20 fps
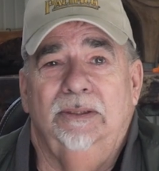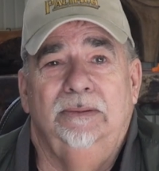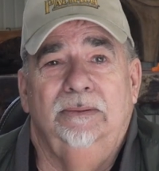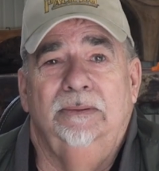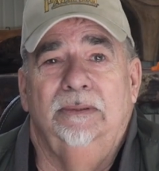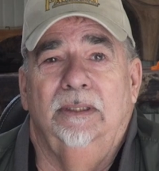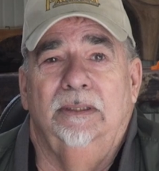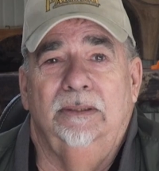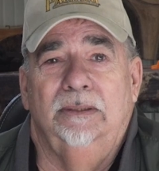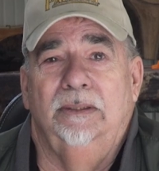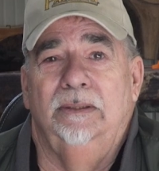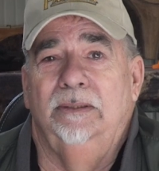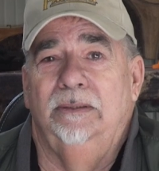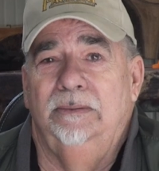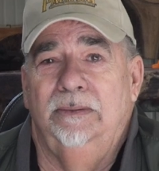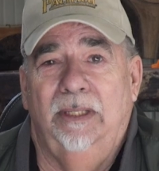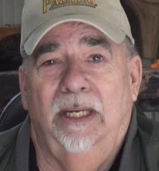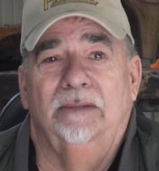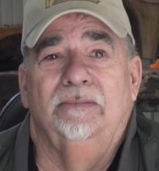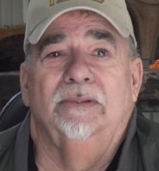you
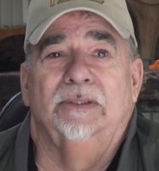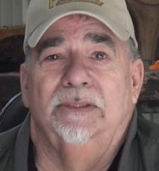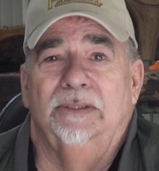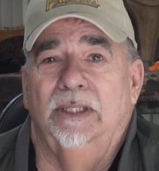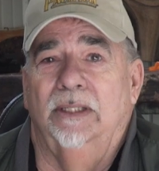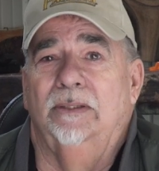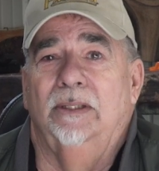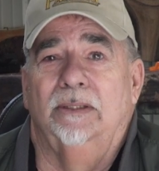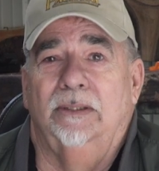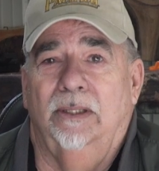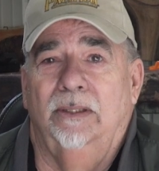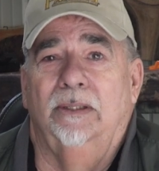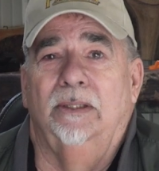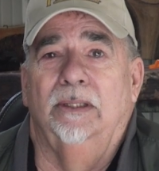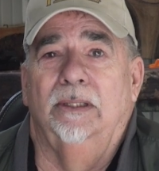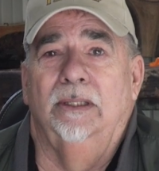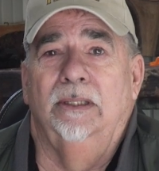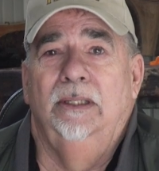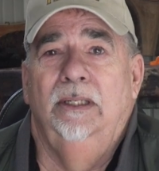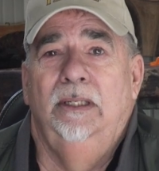never sell a
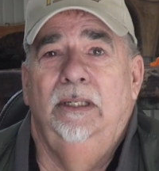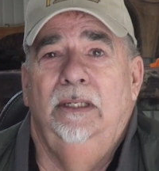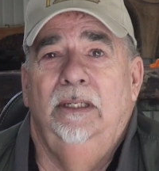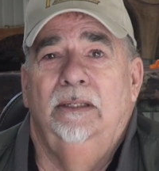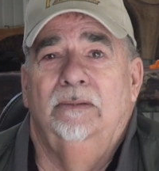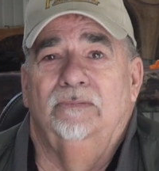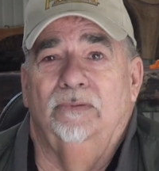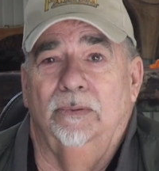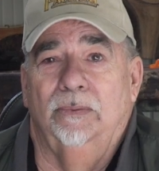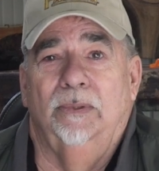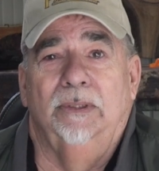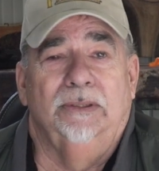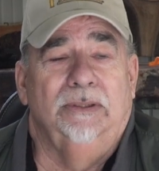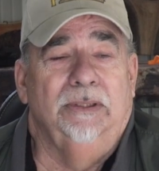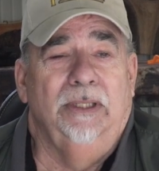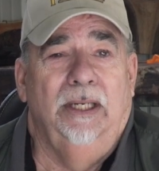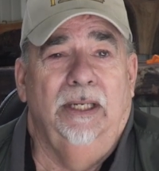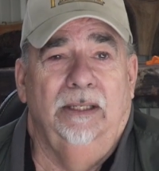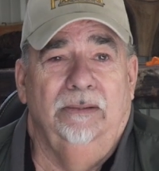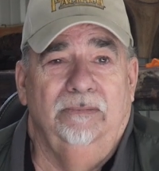car for what
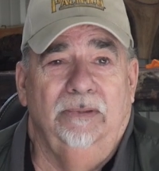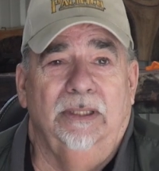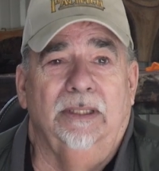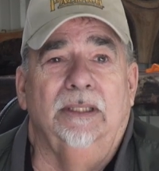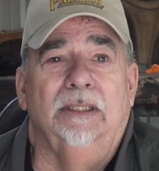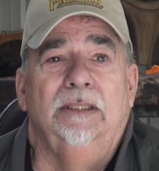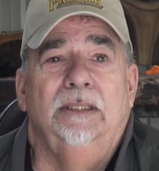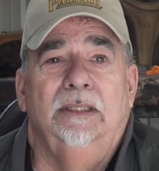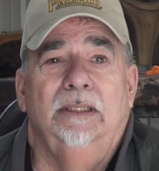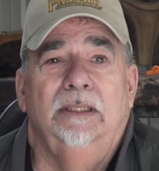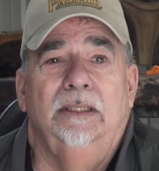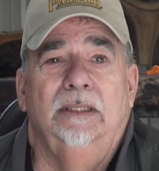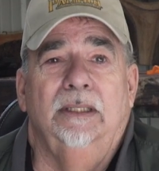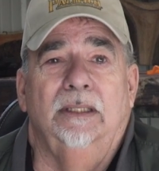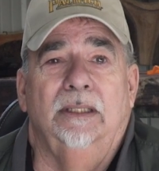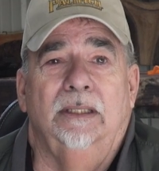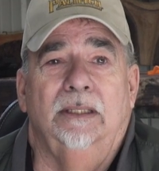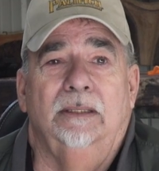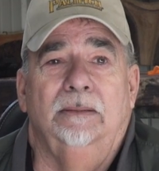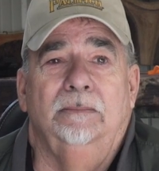you have in it.
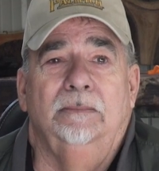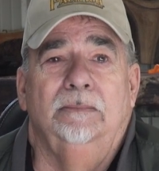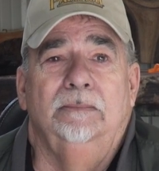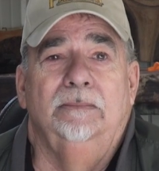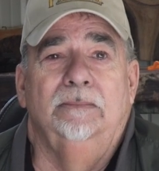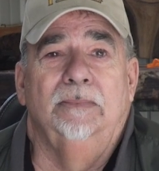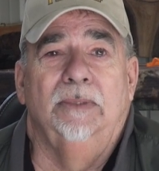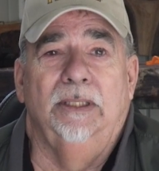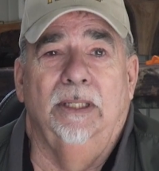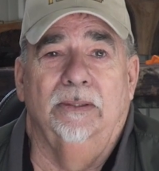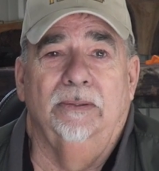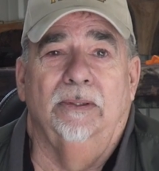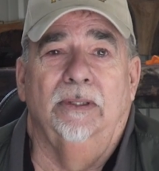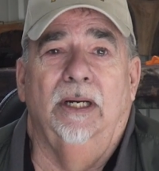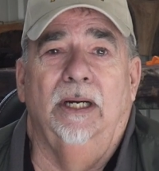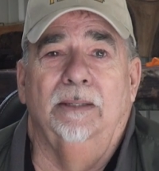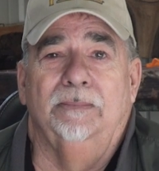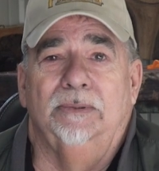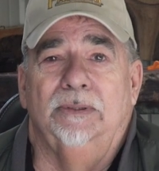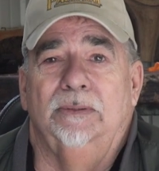The other
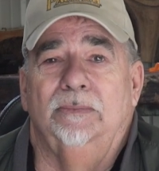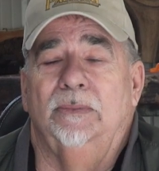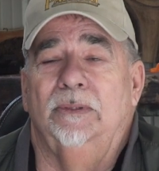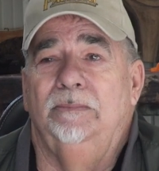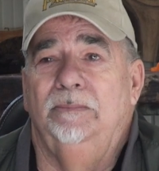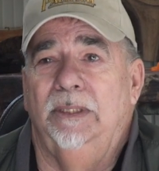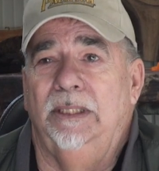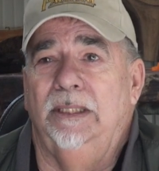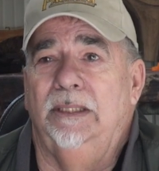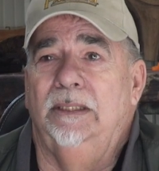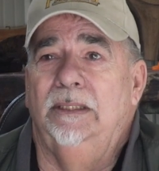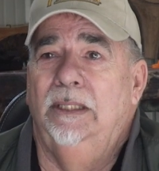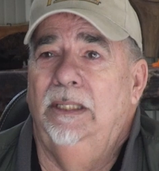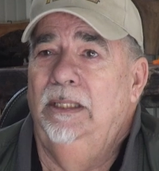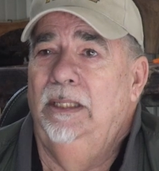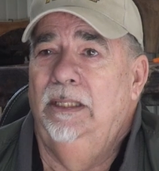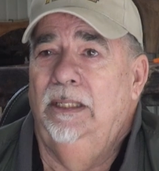option would be